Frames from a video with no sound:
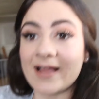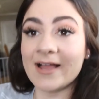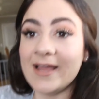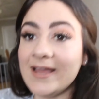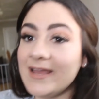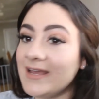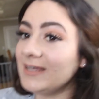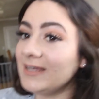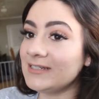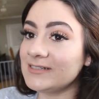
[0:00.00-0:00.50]

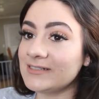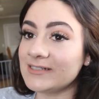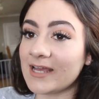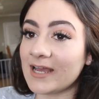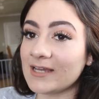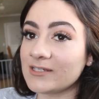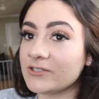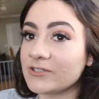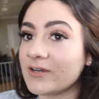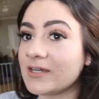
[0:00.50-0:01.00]
And
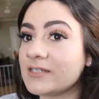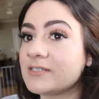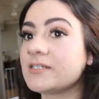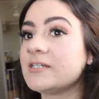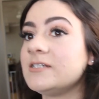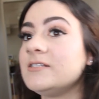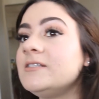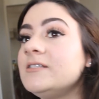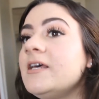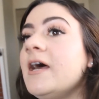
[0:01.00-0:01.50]
as you guys
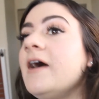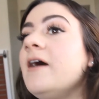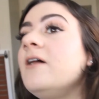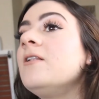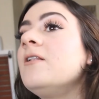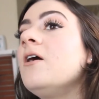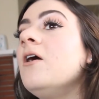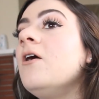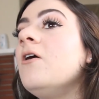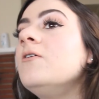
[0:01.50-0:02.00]
can tell,
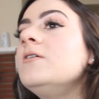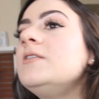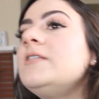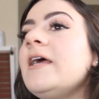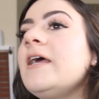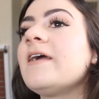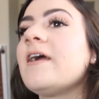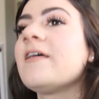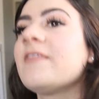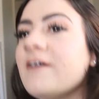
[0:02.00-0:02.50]
oh
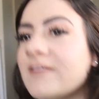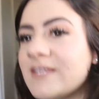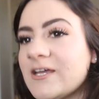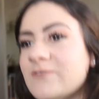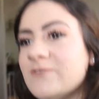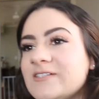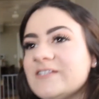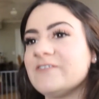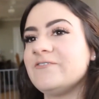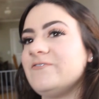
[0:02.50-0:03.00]
dang, I thought that
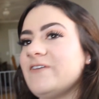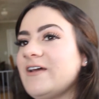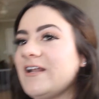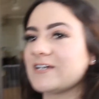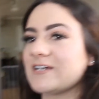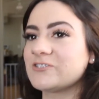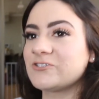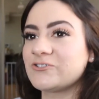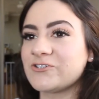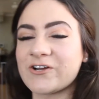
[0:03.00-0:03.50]
was the
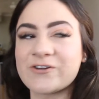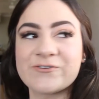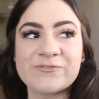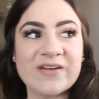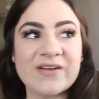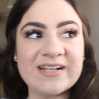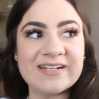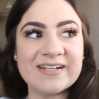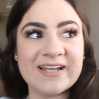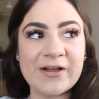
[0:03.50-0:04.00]
FedEx truck
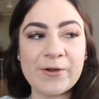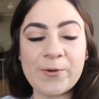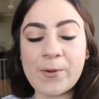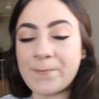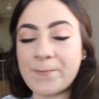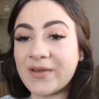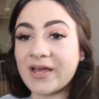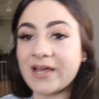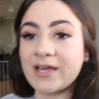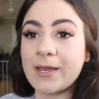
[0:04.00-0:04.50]
right now.
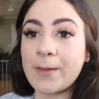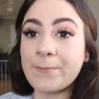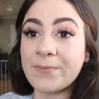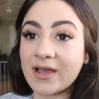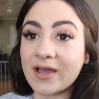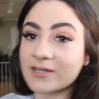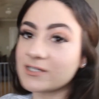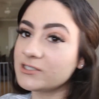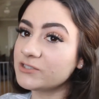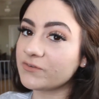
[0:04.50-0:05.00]
My
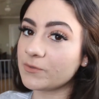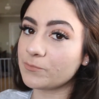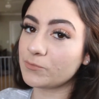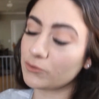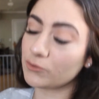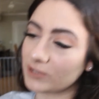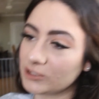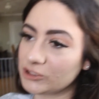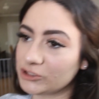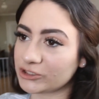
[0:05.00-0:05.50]
package from
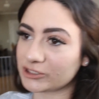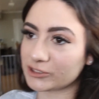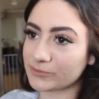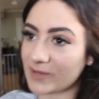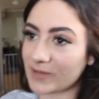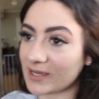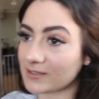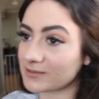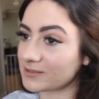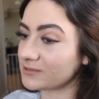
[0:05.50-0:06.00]
Nordstrom
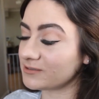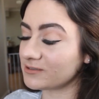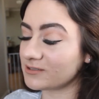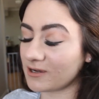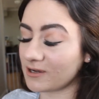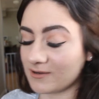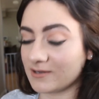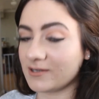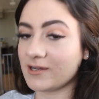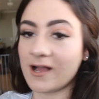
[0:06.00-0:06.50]
has
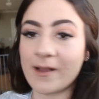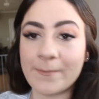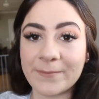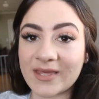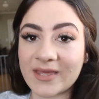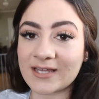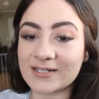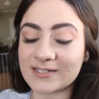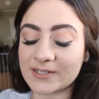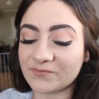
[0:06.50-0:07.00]
not come
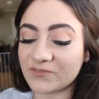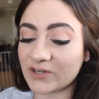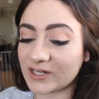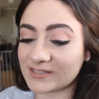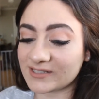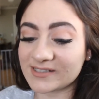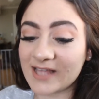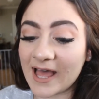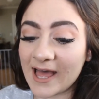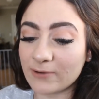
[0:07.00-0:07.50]
yet. I'm very
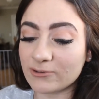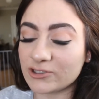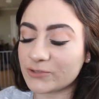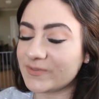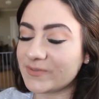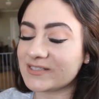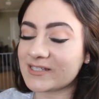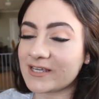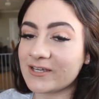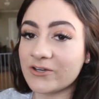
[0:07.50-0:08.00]
sad, which
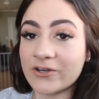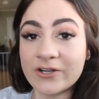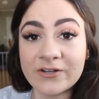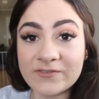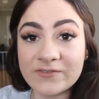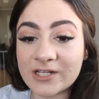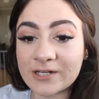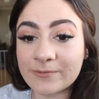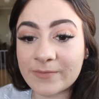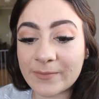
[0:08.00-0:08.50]
means I could have
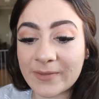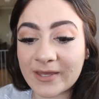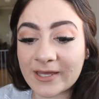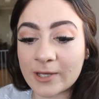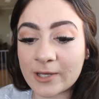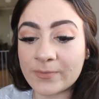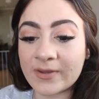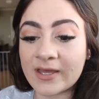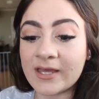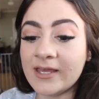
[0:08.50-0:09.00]
done my
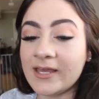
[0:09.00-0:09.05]
makeup